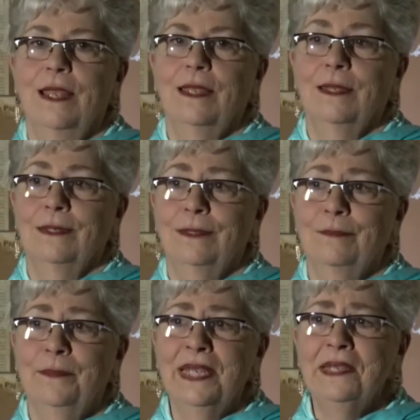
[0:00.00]

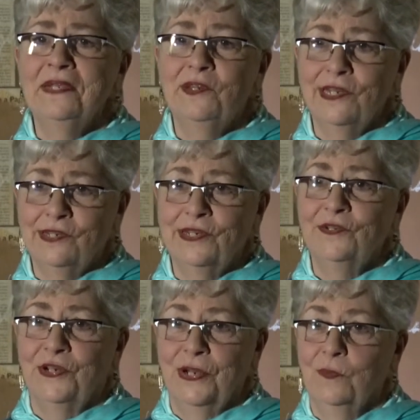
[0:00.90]
And being in
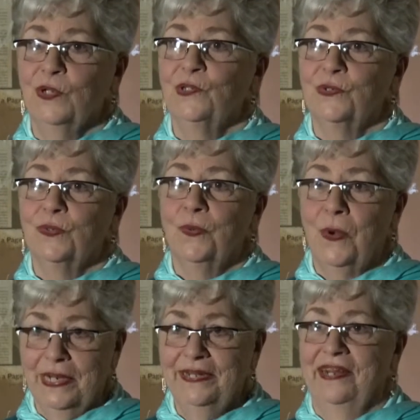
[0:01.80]
DC jail was
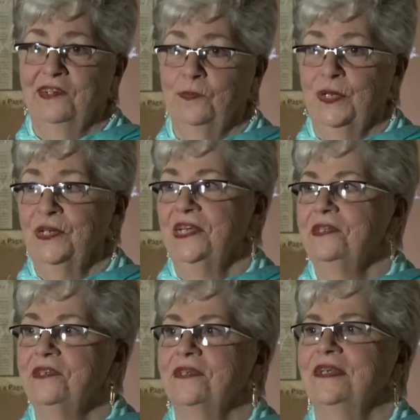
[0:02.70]
quite an
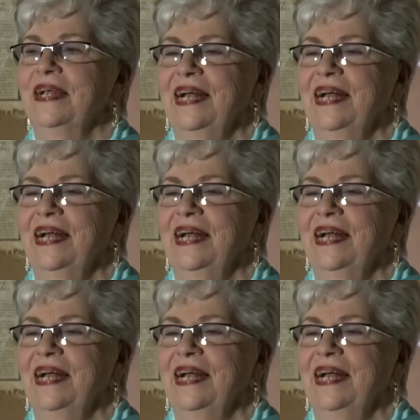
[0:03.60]
experience.